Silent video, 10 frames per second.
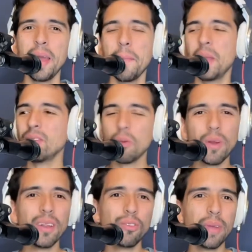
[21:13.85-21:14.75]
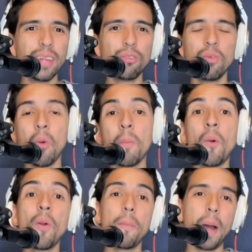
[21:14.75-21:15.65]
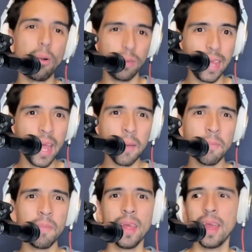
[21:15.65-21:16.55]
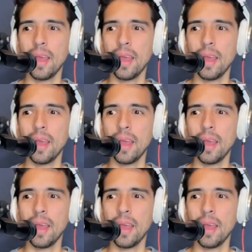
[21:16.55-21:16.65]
because I wanted to get to know more about them.